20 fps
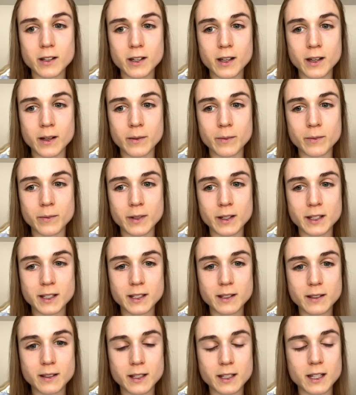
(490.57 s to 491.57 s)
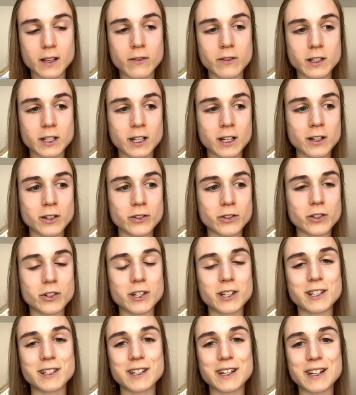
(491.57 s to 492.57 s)
In the 1700s, she
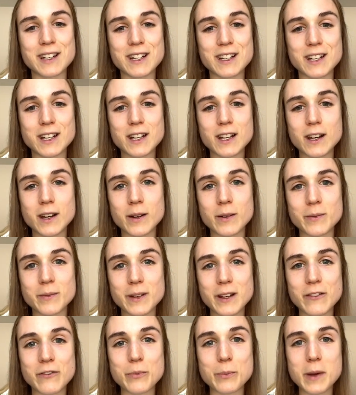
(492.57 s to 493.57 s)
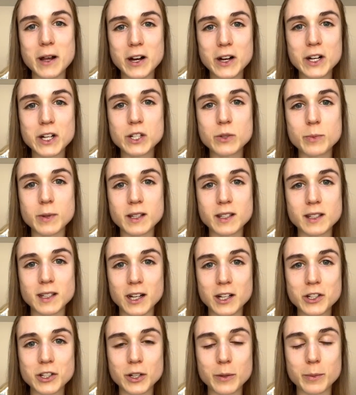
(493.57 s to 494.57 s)
stated, "If marriage be
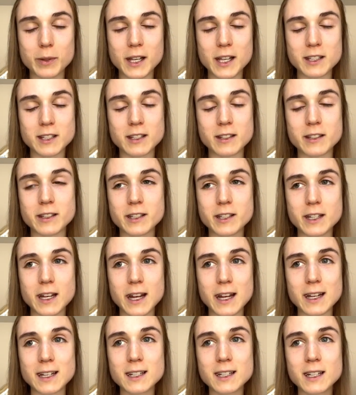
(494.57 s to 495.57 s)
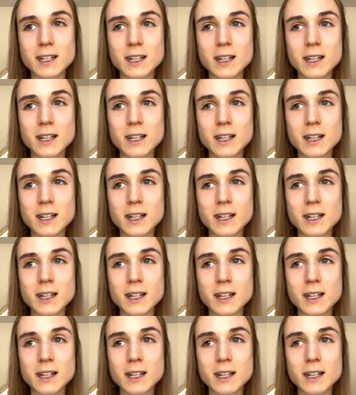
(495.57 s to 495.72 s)
such a blessed state,